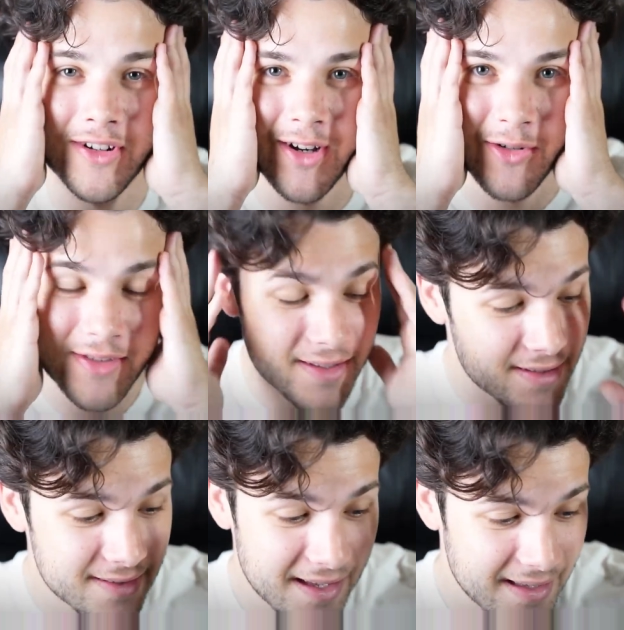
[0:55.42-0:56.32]
no, this
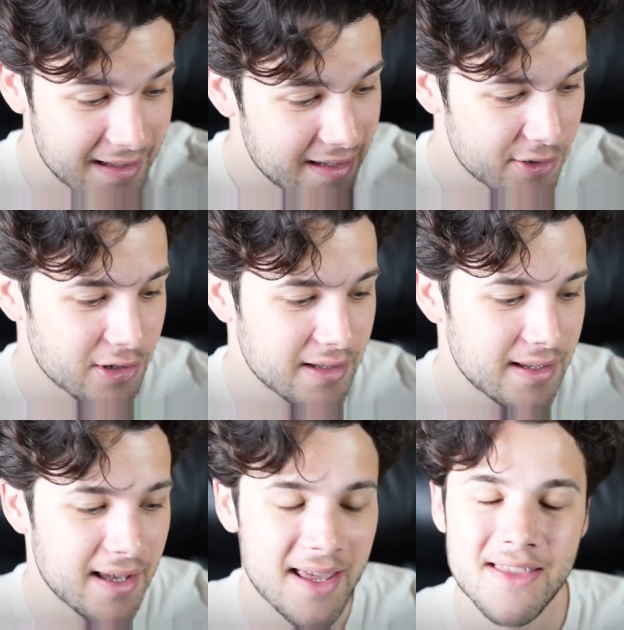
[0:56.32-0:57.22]
is
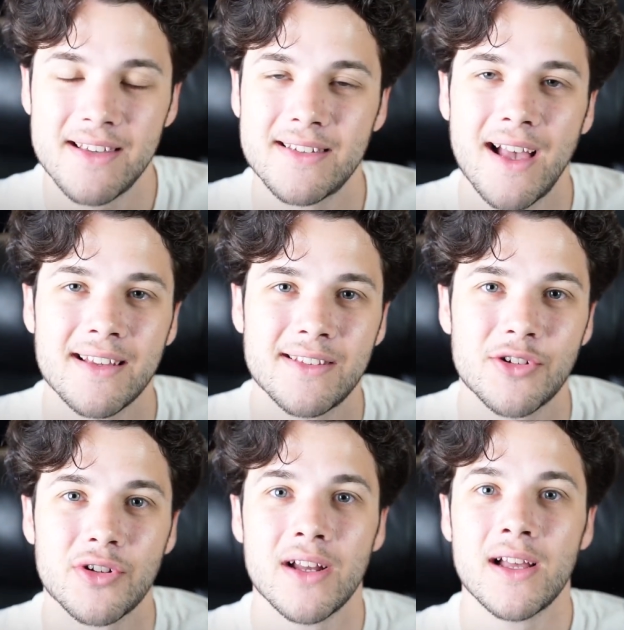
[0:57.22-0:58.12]
literally a disaster.